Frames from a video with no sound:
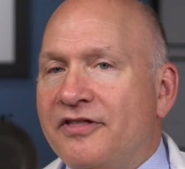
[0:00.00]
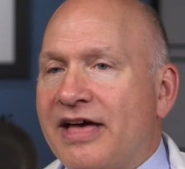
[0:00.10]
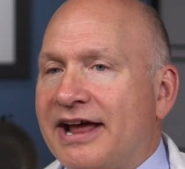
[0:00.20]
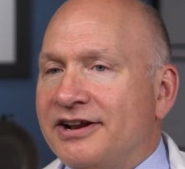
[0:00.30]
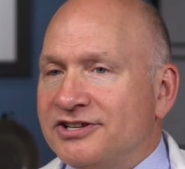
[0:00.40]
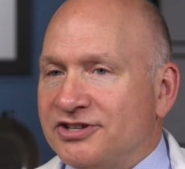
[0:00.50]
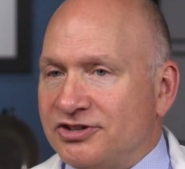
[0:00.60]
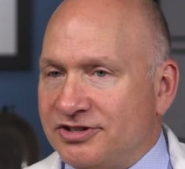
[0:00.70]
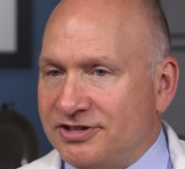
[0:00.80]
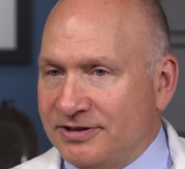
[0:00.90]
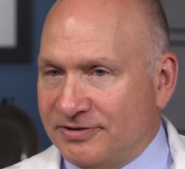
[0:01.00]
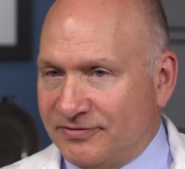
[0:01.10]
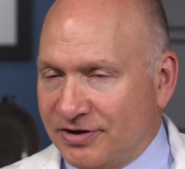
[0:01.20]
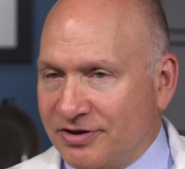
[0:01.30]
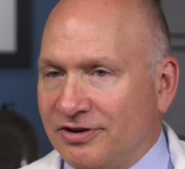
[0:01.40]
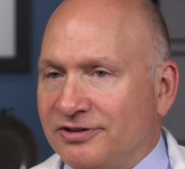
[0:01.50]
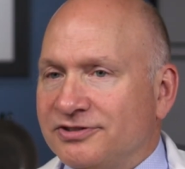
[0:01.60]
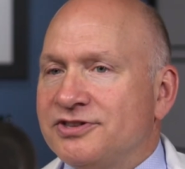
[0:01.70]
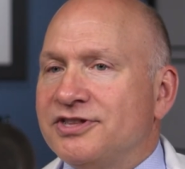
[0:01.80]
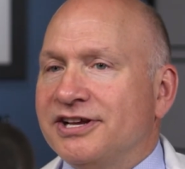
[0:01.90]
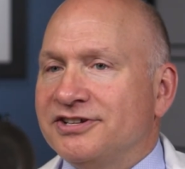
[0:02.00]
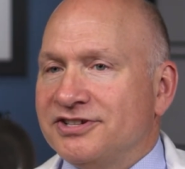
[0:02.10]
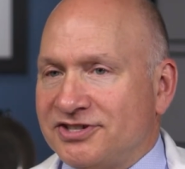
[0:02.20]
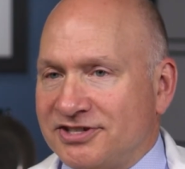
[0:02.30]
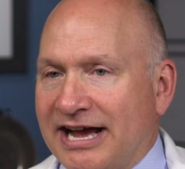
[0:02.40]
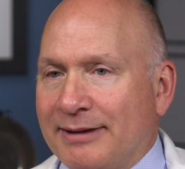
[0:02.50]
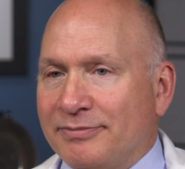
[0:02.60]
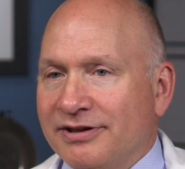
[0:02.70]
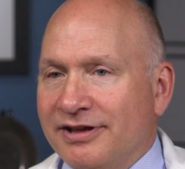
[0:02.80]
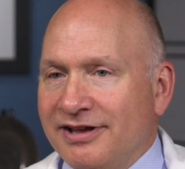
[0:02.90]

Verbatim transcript: that is a difficult thing to stop.